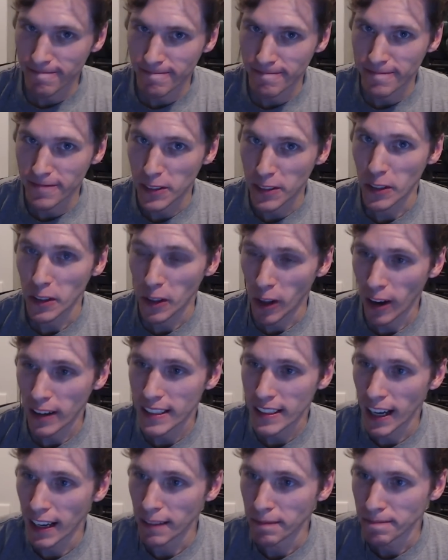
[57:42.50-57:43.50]
for a long
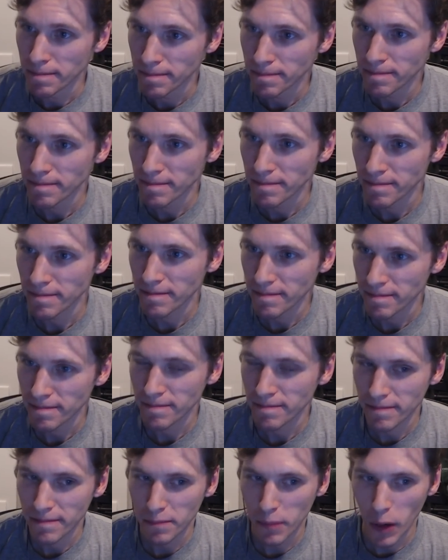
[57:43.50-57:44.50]
time.
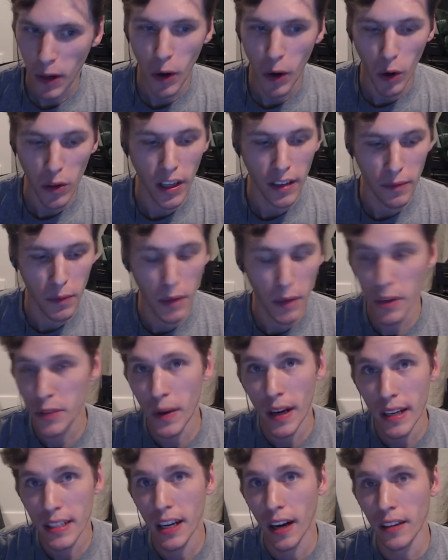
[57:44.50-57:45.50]
My whole life, pretty much
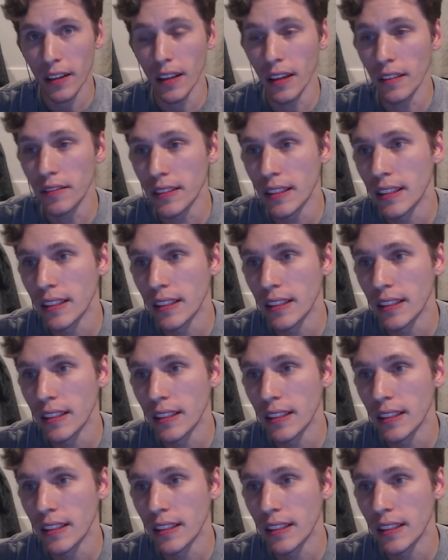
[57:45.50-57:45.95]
my entire life.